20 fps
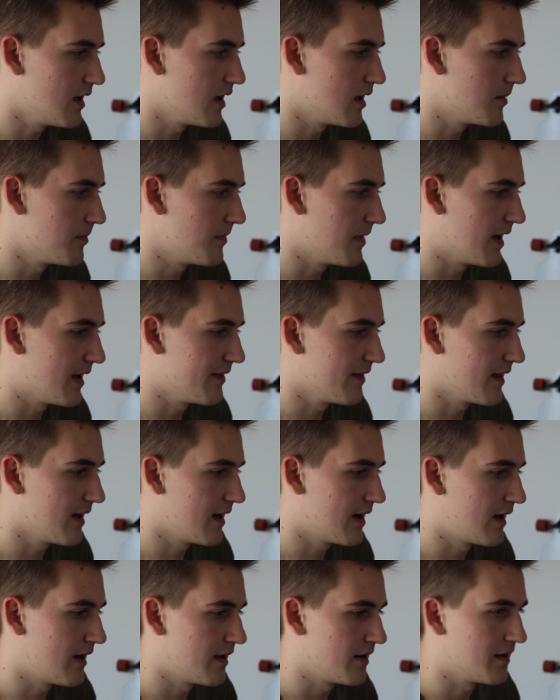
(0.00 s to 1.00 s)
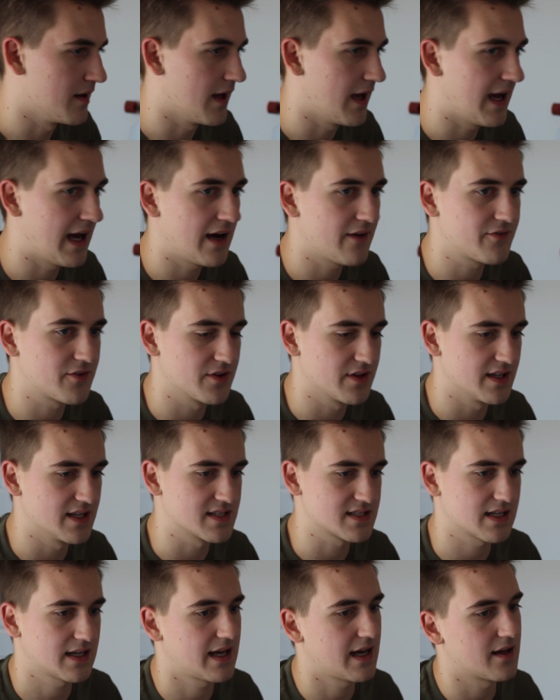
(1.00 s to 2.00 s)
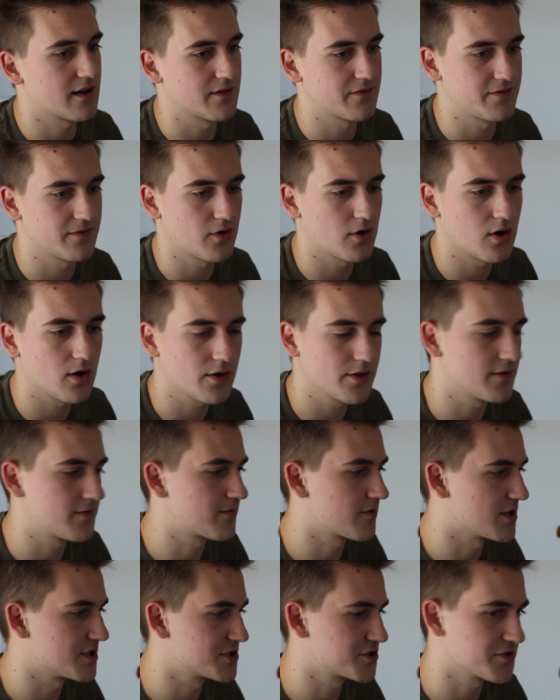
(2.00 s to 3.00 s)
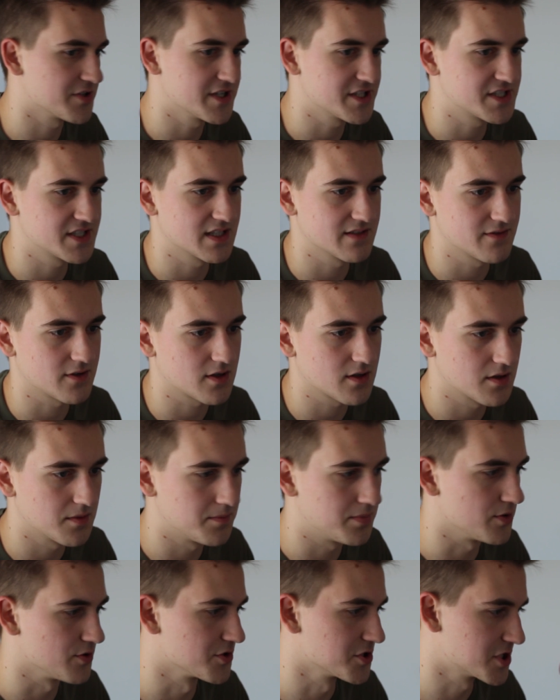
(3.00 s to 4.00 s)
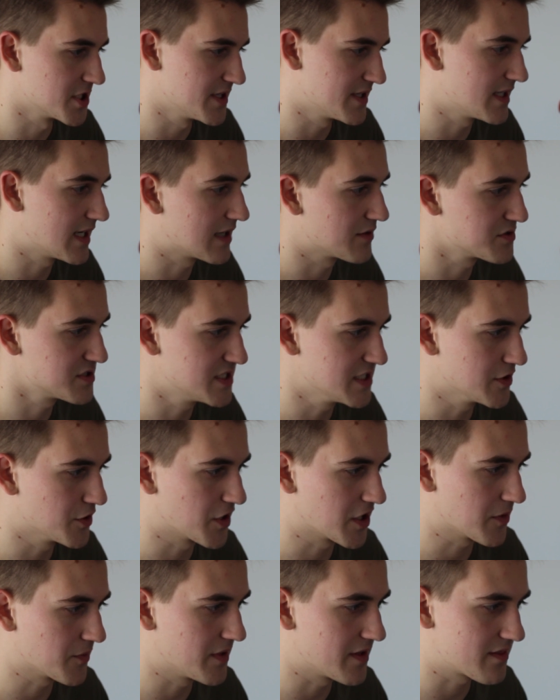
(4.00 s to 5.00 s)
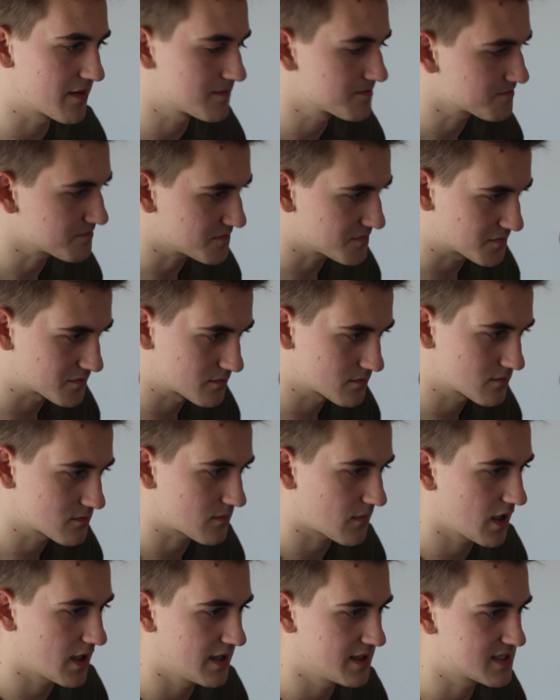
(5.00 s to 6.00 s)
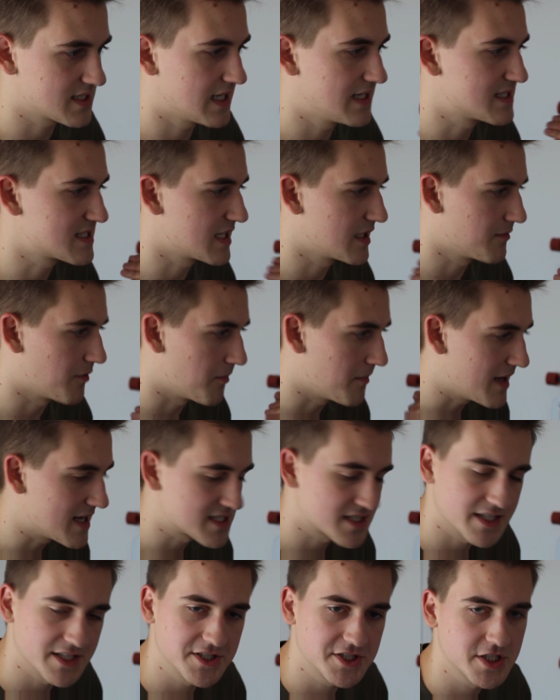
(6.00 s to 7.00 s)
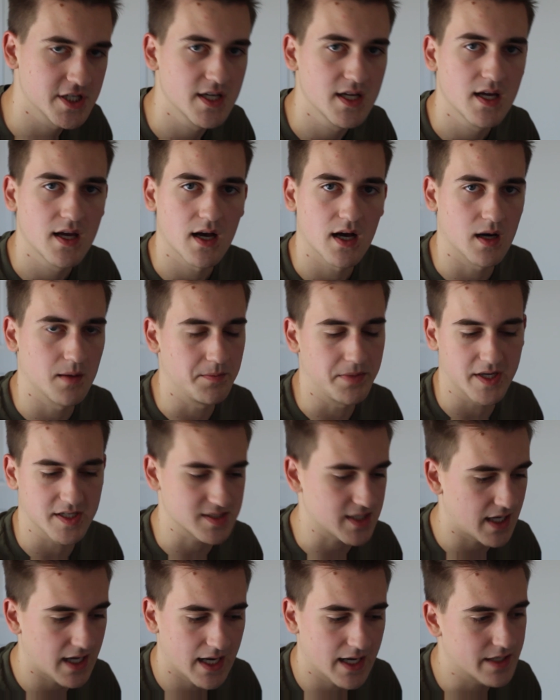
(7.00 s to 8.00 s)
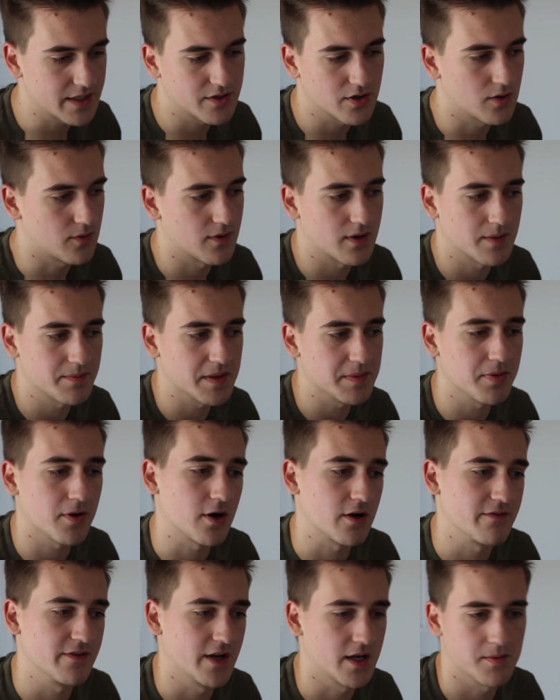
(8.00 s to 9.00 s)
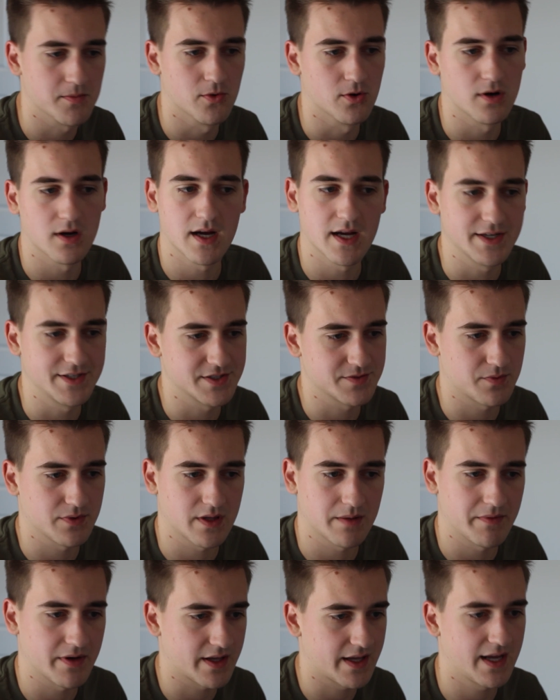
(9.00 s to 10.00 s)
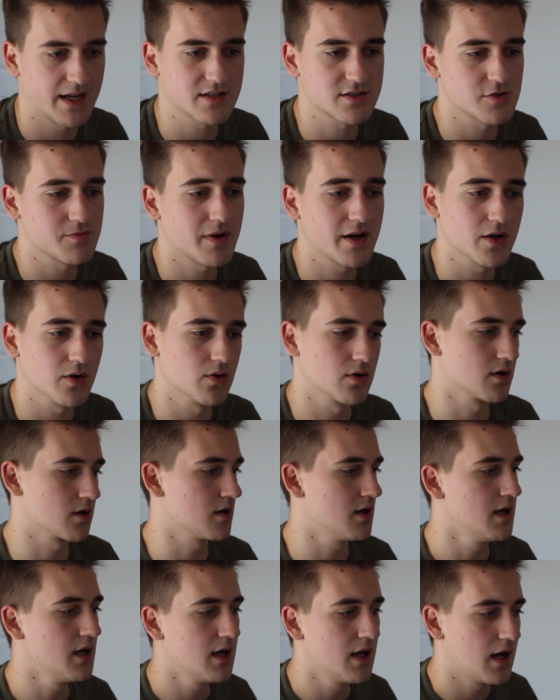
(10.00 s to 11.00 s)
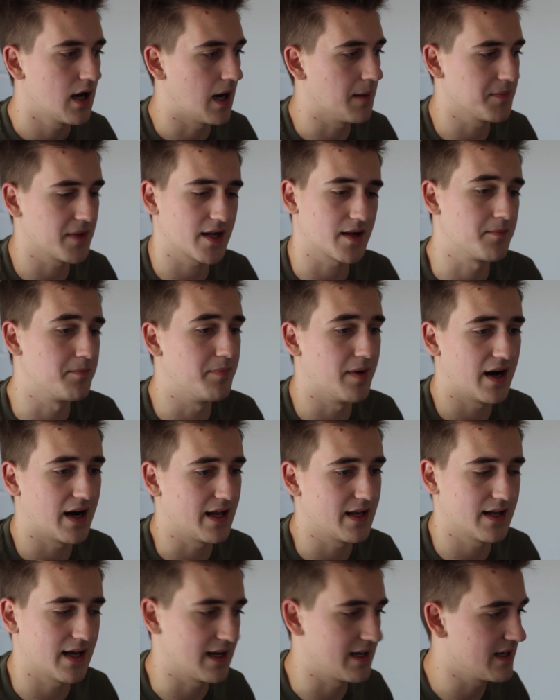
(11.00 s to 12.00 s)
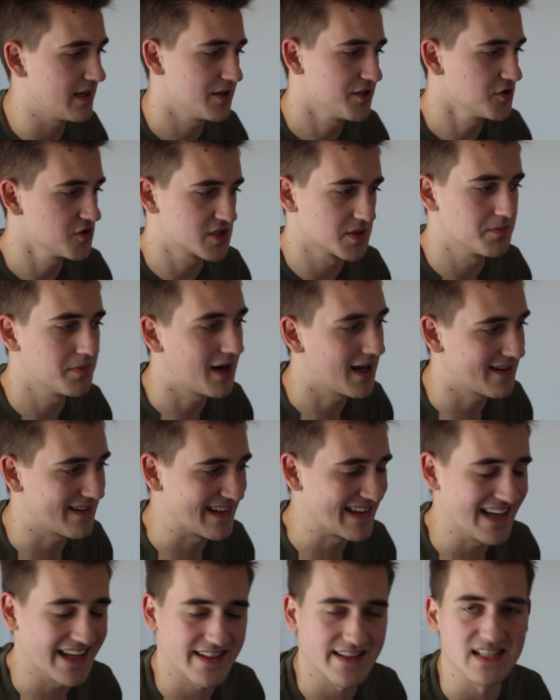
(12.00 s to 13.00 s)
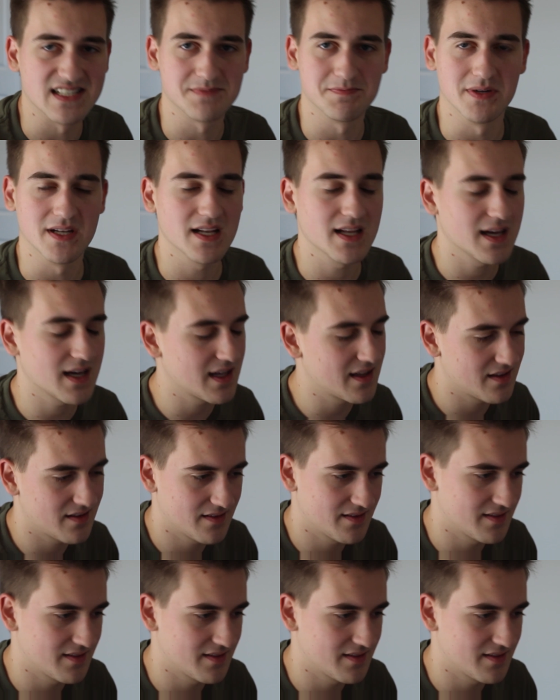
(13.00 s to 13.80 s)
And then after this, out of all the frustration, out of all of the bullshit that I was dealing with, I decided to send them a message because I don't want to be part of it anymore. I just want them to cancel my order. I'm not a bot. I didn't use a bot to get this, but